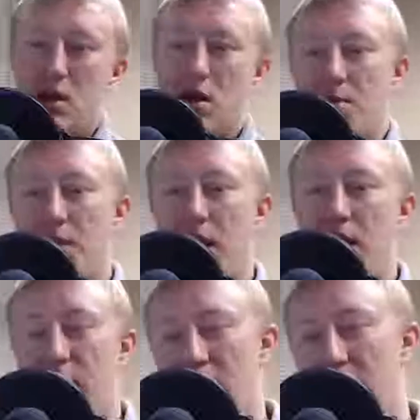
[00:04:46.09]

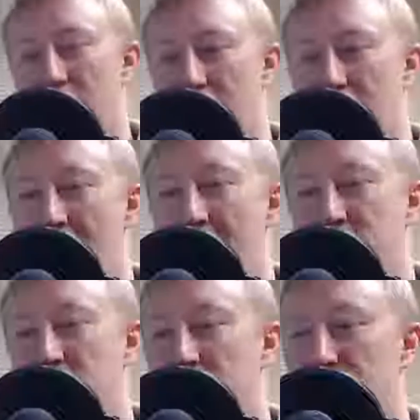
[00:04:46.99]
But
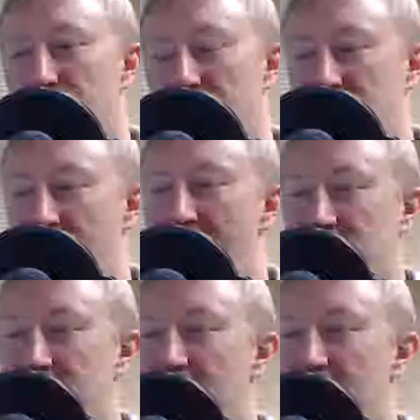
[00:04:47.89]
pretty much after that